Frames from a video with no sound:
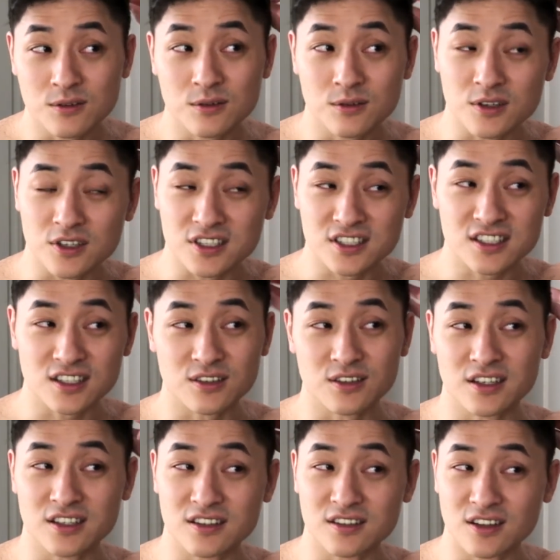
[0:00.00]
We're still
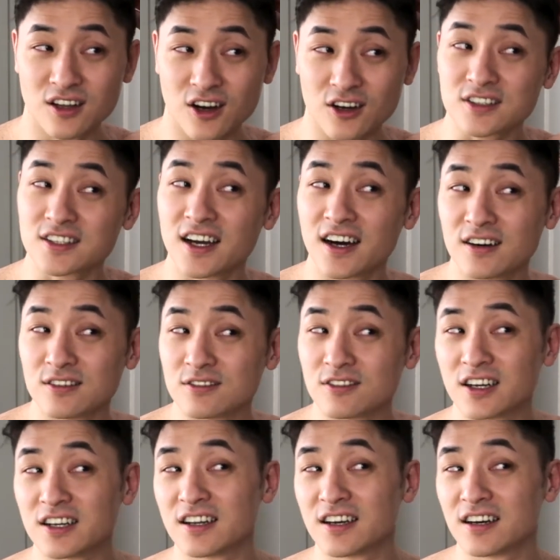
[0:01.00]
in lockdown
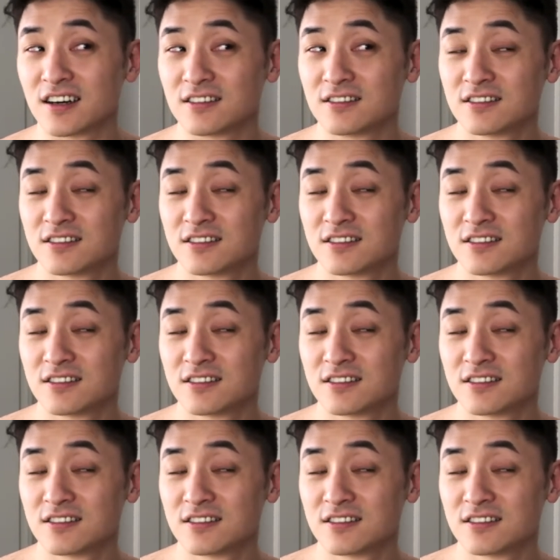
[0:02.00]
right now.